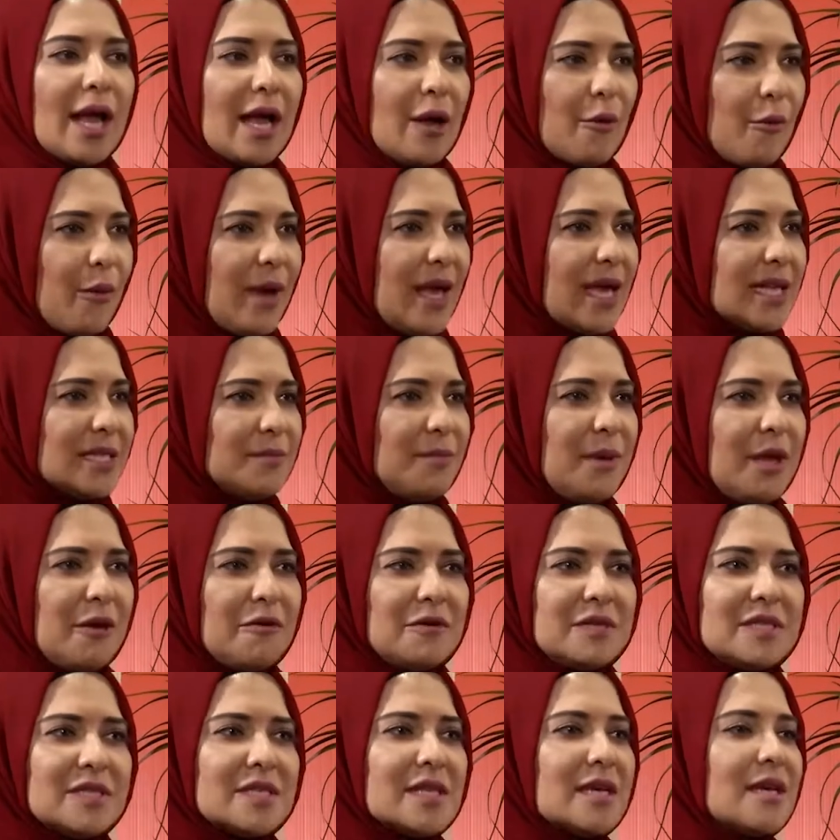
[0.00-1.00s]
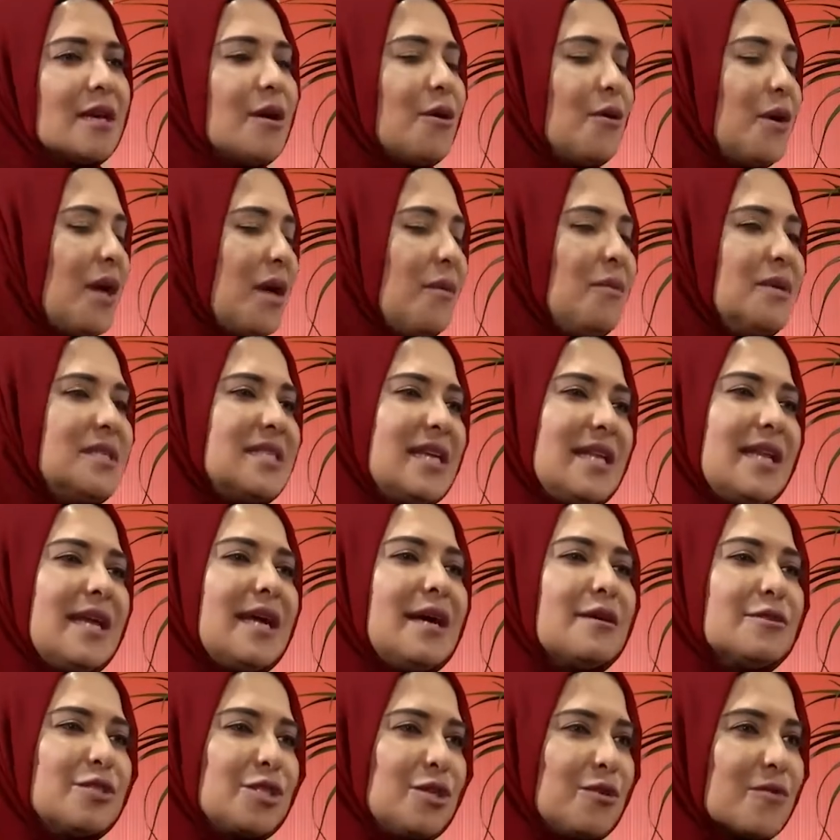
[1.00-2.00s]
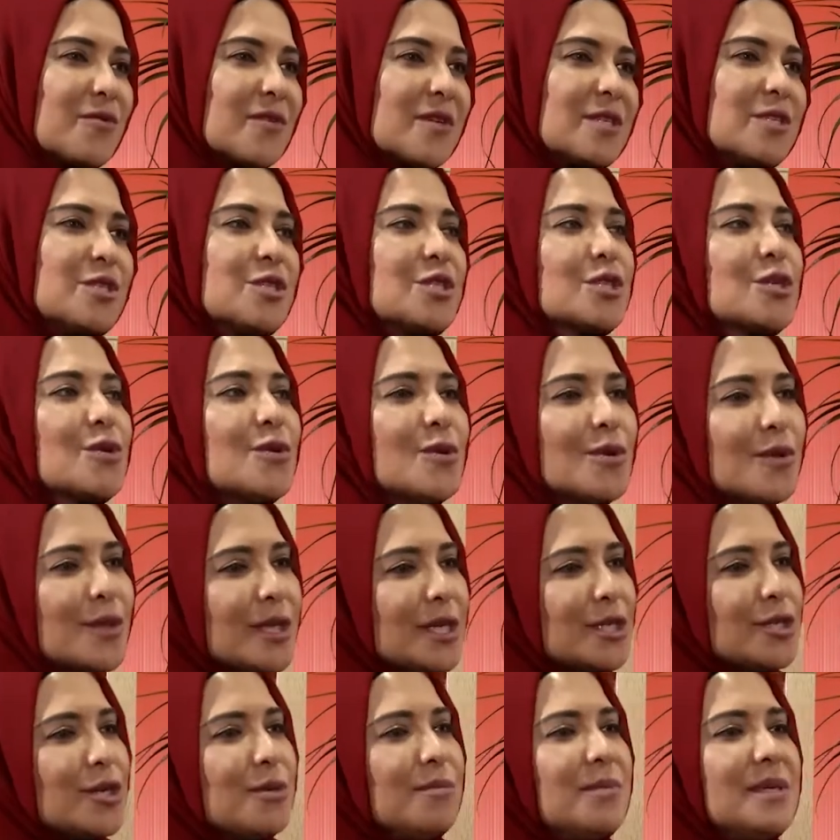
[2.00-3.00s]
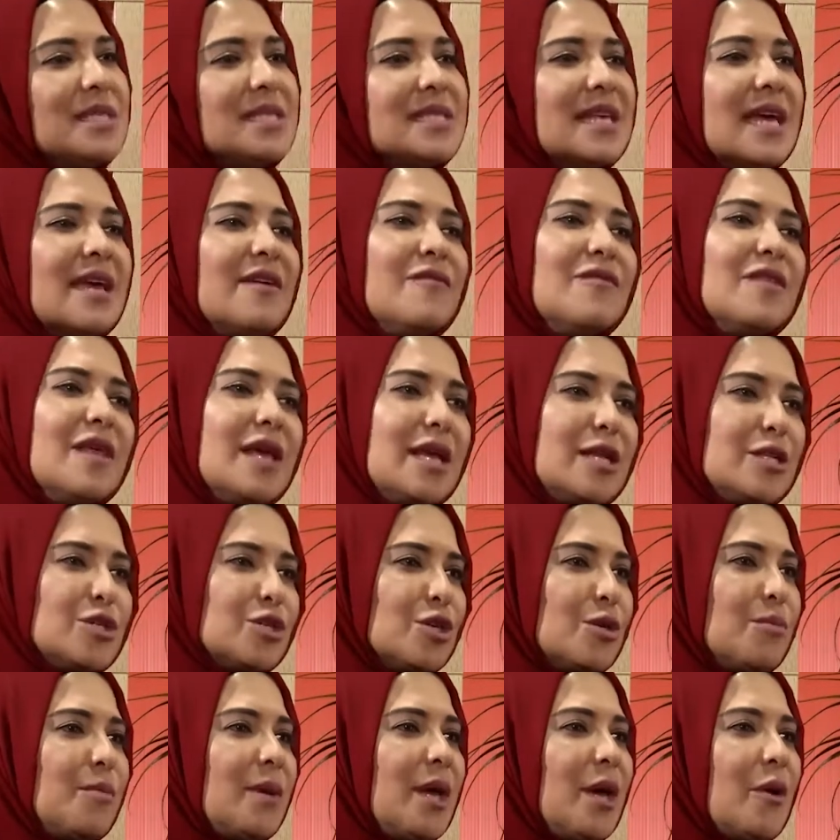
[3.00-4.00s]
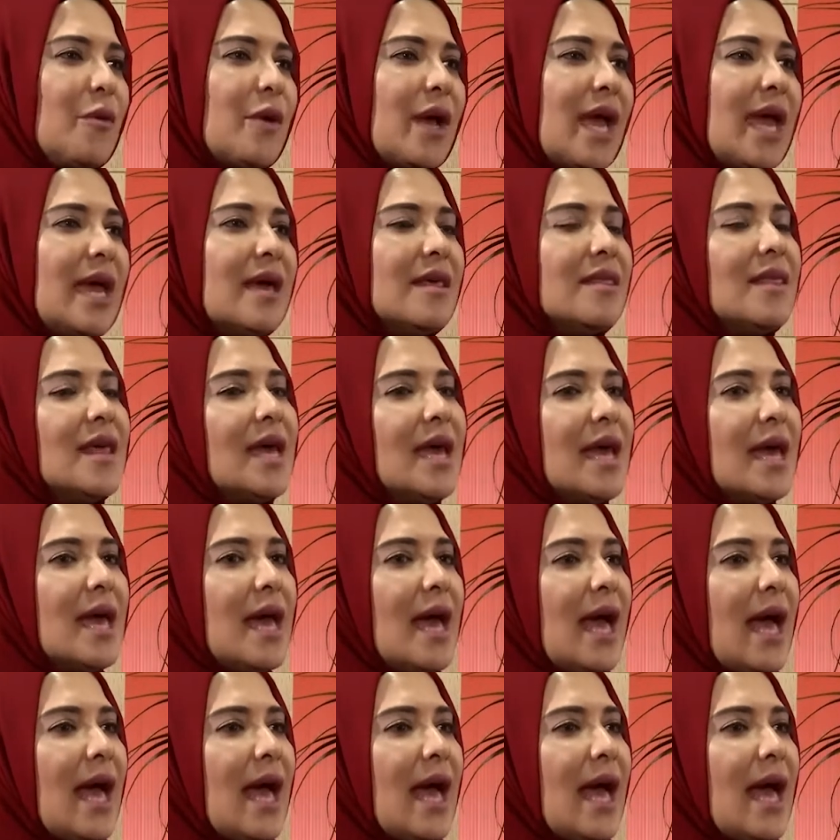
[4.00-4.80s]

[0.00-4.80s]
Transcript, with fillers: we as parents think, okay, we're sending our children to school, they should be safe there, it should be okay there.